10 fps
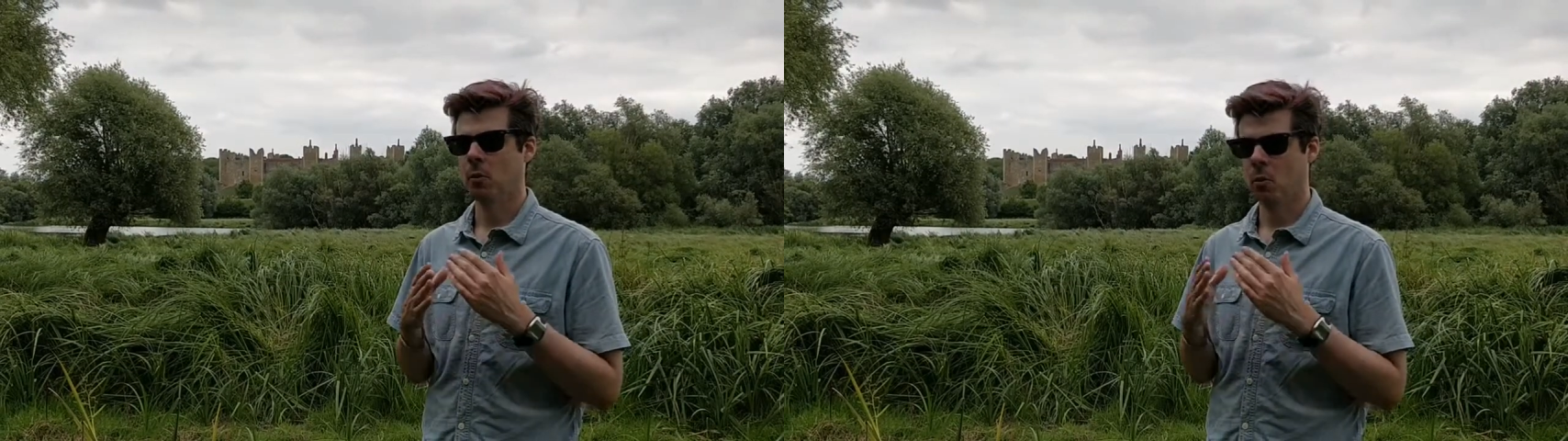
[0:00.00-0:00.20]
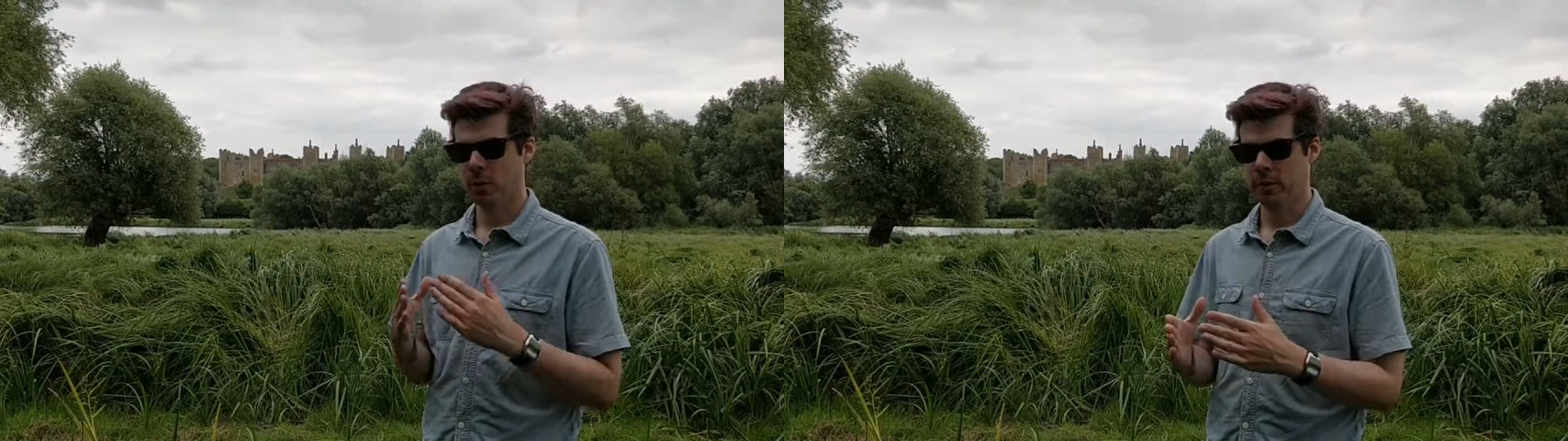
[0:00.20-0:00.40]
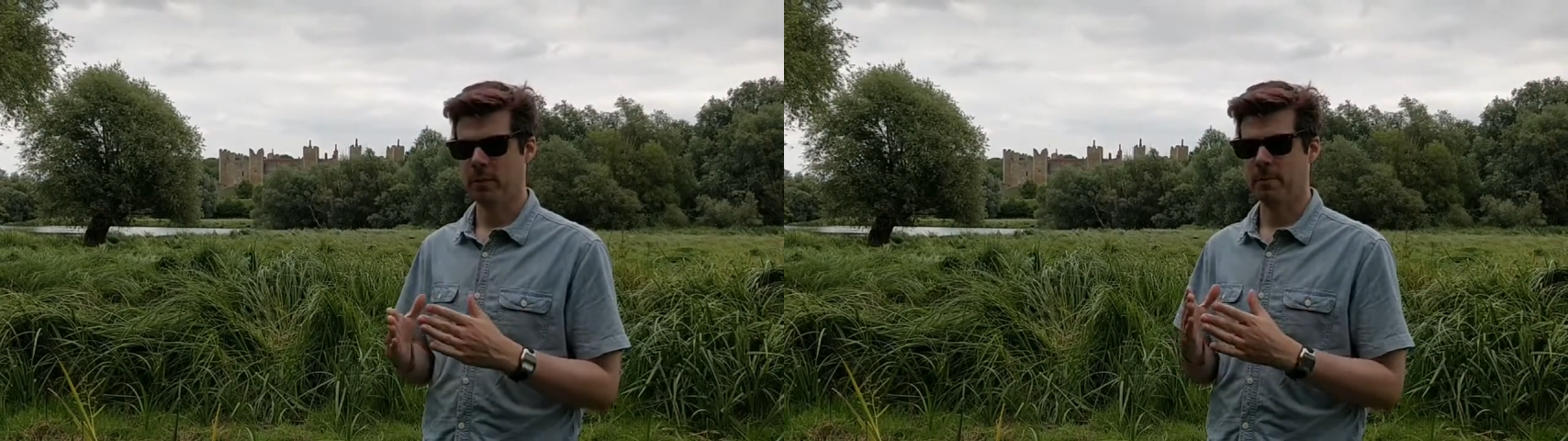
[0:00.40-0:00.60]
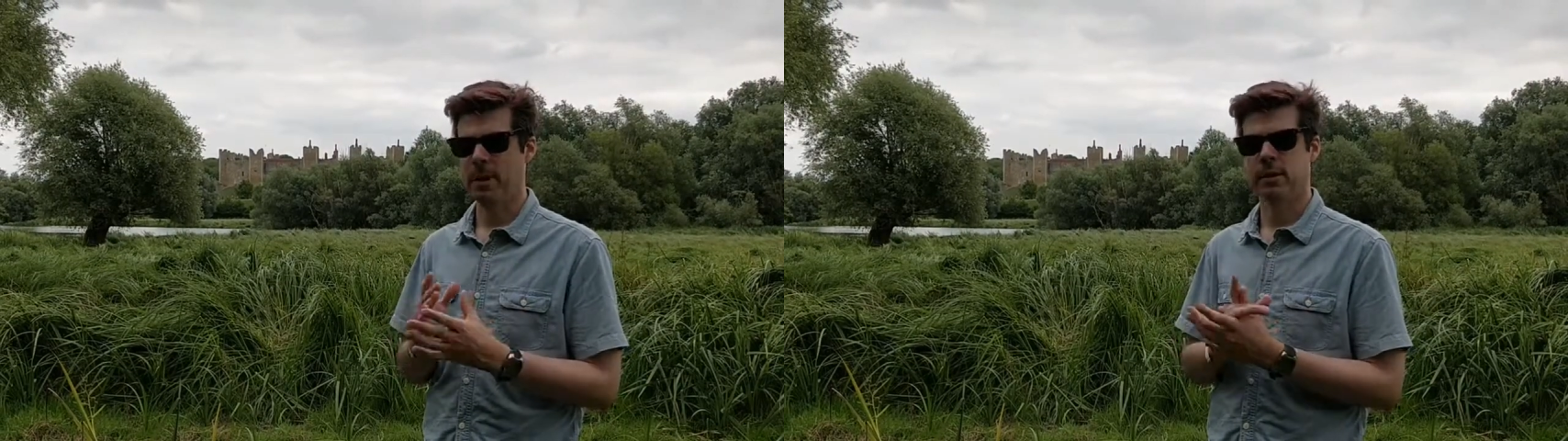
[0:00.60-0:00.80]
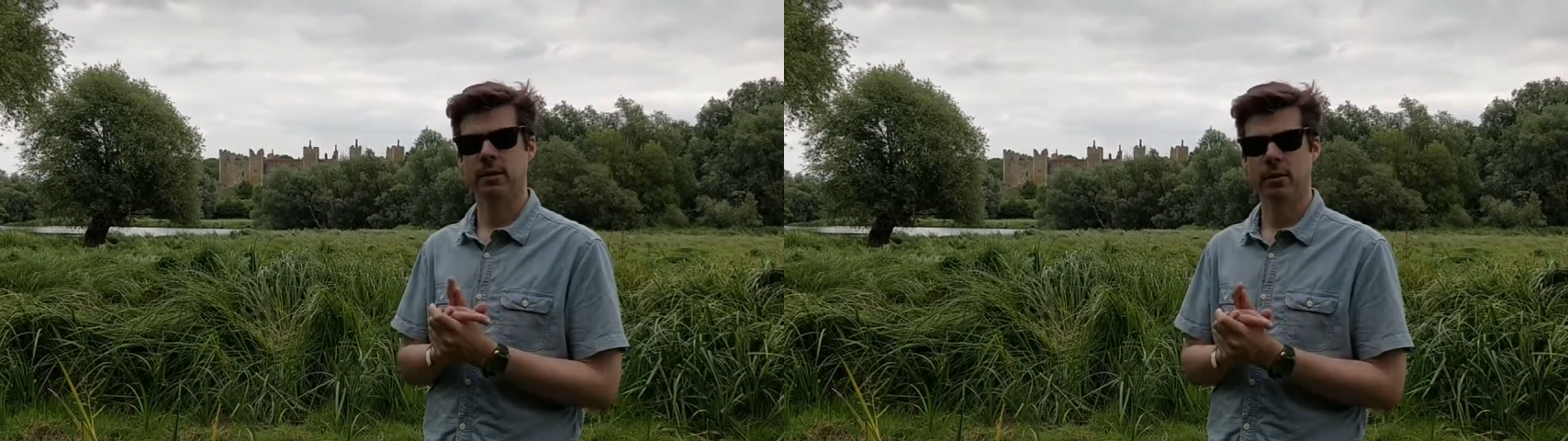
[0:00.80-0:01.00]
one of the
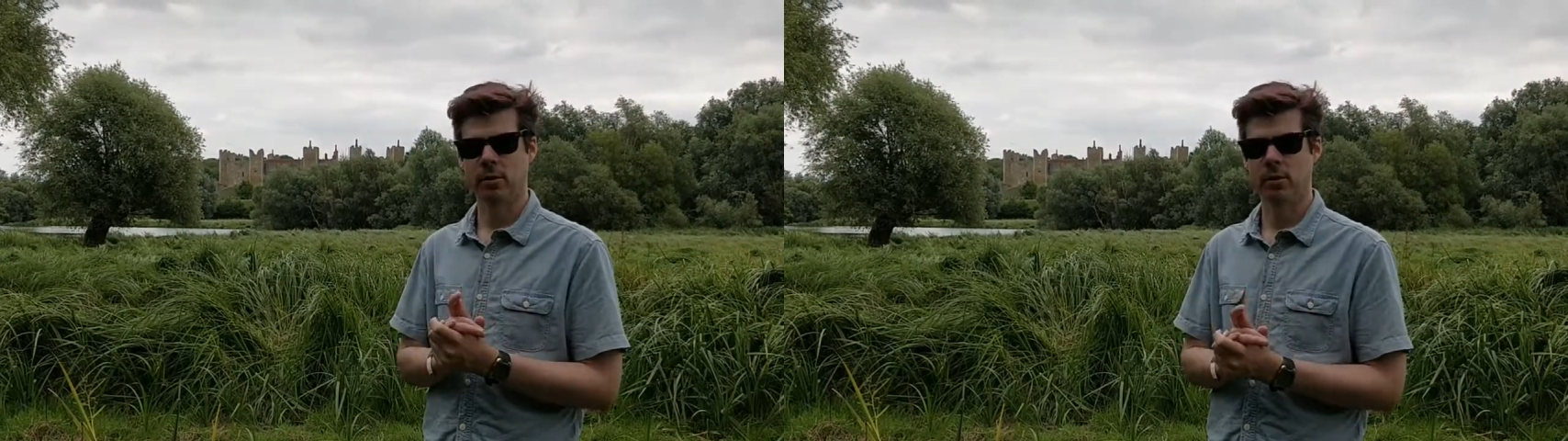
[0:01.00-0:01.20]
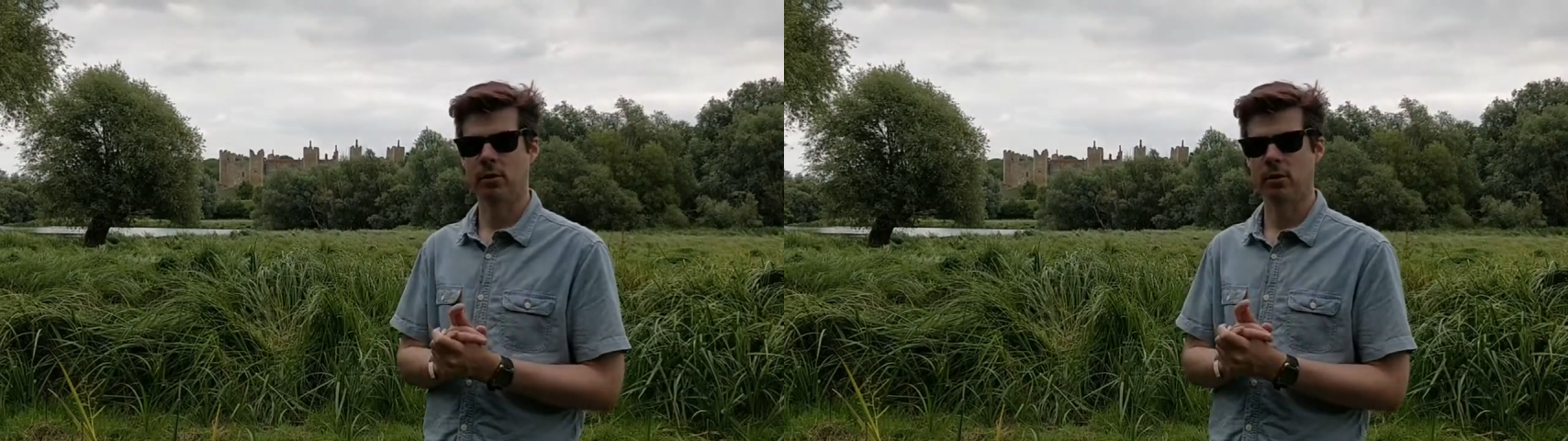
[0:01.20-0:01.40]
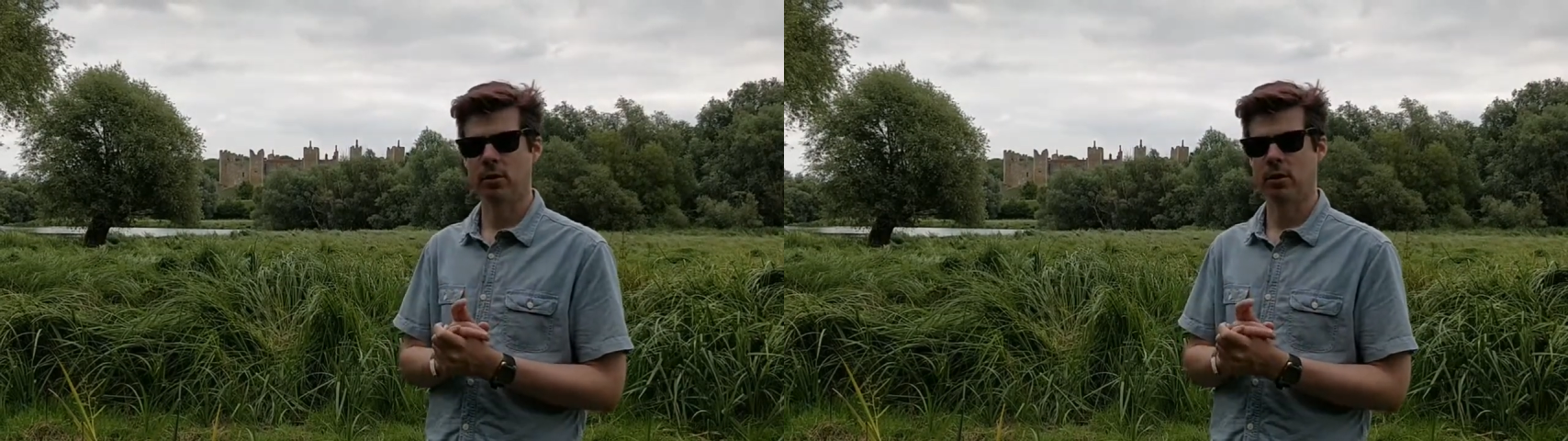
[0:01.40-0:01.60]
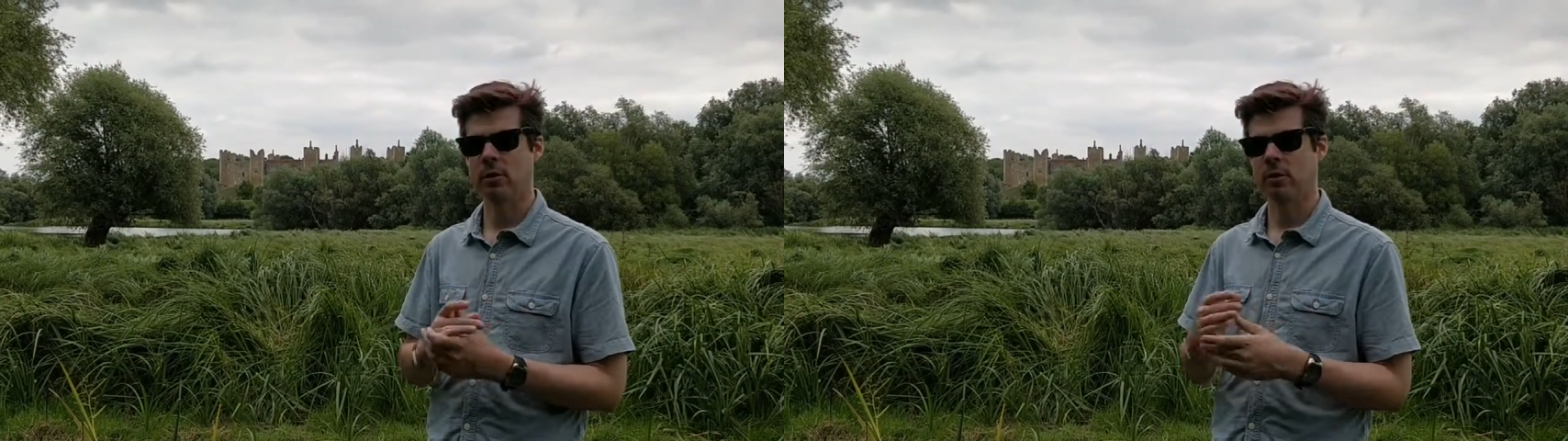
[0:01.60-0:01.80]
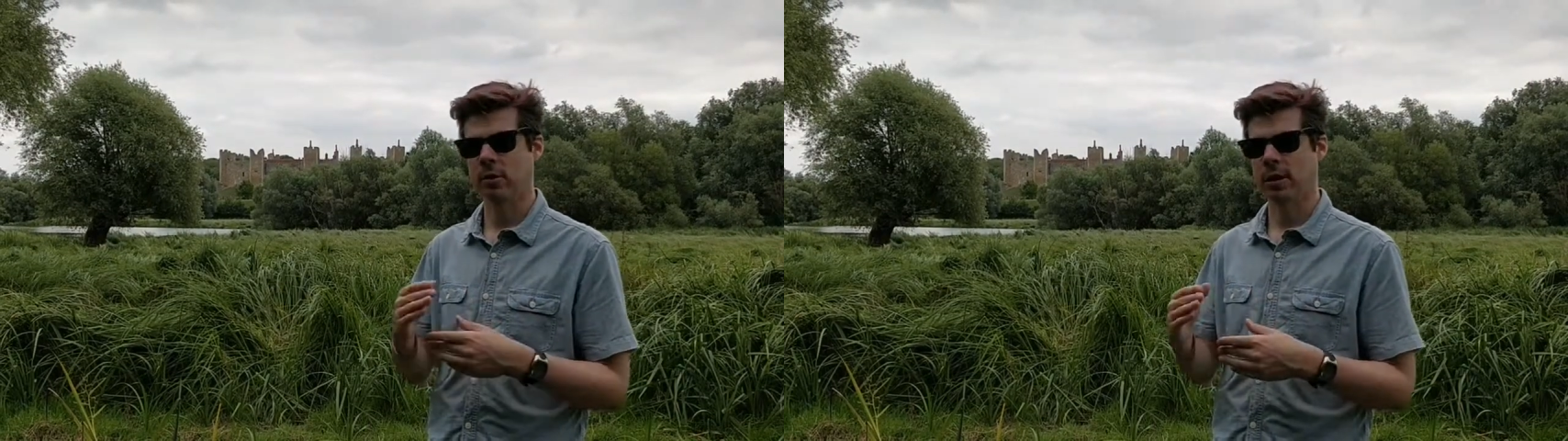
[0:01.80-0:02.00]
best things you can
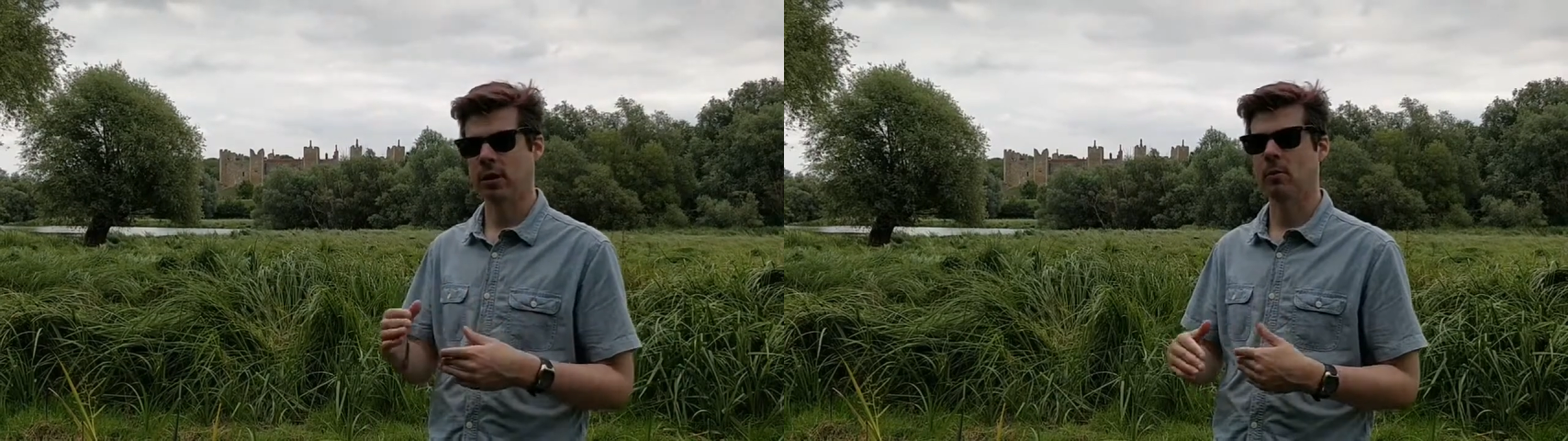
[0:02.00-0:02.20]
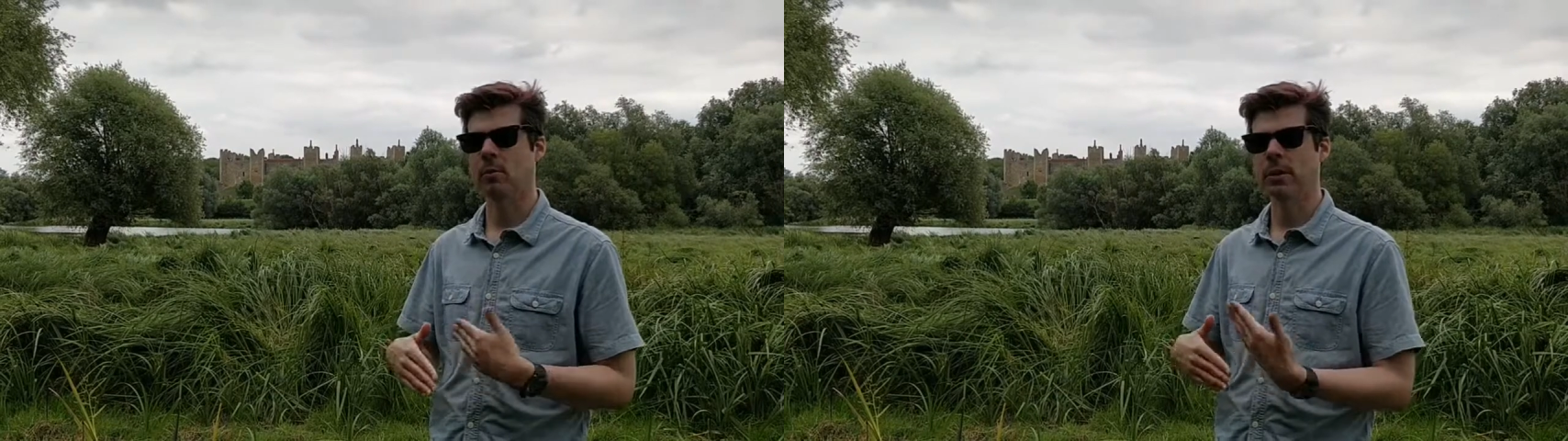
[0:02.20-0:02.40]
do to help